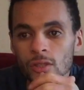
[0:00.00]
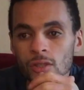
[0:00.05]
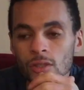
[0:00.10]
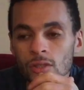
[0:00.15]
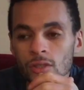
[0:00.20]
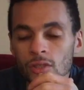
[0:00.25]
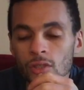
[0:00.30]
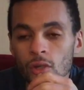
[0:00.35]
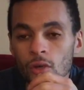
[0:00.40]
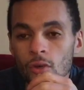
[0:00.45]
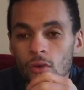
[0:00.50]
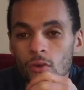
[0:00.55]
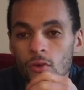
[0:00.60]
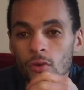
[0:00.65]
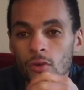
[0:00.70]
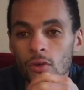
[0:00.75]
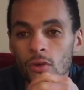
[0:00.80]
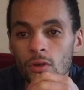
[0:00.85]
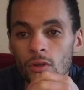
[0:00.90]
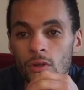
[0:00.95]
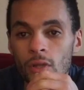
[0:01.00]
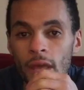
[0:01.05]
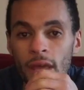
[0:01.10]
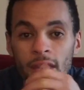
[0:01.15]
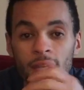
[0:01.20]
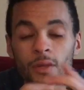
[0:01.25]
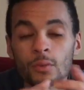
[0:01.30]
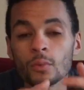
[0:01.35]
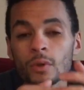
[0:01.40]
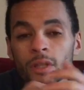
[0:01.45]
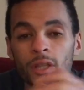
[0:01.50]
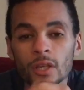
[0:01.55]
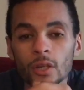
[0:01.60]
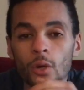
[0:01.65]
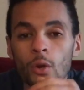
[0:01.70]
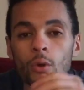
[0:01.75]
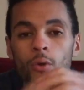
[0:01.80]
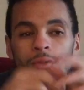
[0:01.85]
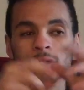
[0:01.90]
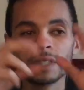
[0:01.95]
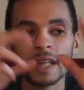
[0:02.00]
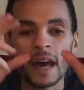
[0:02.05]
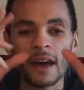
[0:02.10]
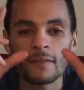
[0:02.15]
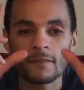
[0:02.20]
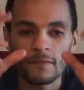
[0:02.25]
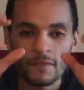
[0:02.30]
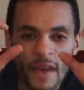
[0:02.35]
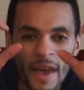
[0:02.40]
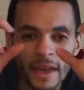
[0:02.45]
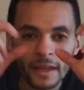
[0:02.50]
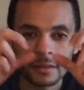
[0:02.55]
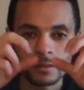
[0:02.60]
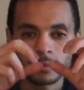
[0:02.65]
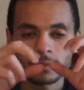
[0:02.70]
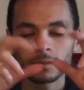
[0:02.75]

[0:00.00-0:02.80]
So anyone that holds that vet,